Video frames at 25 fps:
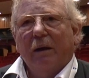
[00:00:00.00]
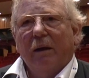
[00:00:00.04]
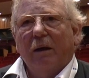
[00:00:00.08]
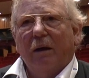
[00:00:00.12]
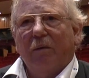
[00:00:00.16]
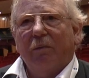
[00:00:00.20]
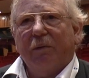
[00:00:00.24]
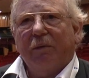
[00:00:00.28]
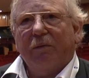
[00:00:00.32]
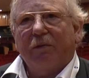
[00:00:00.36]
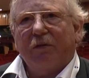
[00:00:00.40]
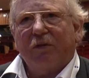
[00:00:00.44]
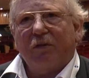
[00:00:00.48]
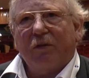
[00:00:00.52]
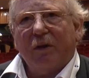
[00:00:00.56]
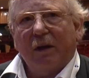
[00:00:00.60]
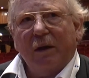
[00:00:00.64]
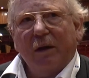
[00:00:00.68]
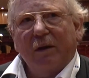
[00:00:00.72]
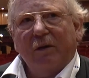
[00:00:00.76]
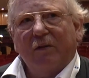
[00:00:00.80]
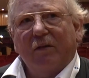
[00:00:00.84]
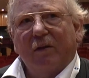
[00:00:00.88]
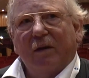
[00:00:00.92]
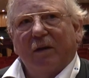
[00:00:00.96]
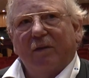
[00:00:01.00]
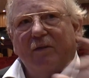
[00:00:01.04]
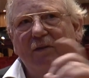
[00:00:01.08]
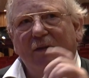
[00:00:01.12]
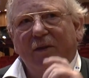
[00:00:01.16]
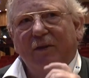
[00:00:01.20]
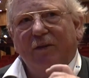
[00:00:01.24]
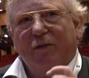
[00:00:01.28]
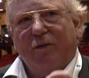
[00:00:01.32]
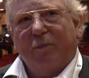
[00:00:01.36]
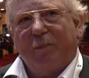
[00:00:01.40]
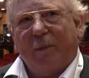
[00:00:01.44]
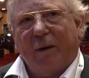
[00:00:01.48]
Now, we've seen such
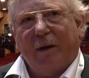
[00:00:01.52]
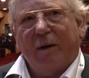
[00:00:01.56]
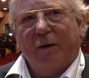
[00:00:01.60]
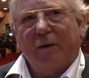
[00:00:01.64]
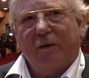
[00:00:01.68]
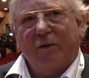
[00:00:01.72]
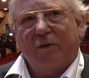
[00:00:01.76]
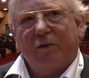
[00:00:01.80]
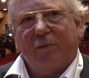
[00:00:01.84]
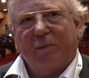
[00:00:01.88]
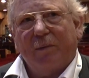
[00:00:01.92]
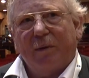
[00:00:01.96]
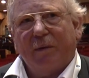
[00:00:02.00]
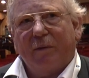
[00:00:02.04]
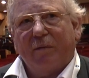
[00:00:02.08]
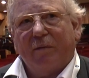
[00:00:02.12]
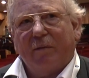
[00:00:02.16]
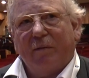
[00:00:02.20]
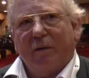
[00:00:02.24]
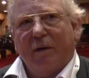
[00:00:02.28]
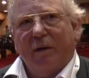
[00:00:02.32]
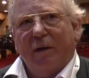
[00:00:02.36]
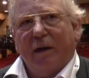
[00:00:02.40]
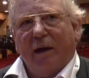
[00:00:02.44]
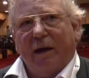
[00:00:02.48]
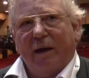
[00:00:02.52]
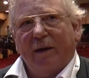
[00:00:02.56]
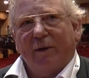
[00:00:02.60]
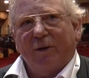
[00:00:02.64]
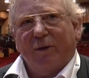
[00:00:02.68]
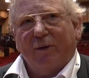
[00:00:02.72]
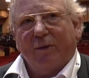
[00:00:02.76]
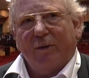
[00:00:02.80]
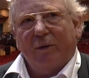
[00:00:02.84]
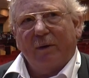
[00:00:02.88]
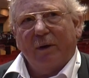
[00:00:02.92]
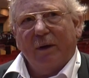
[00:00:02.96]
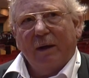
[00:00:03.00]
inspirals with
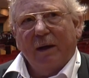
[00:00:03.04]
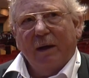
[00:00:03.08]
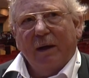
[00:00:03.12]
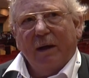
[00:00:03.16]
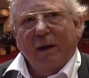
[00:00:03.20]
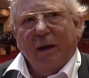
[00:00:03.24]
LIGO,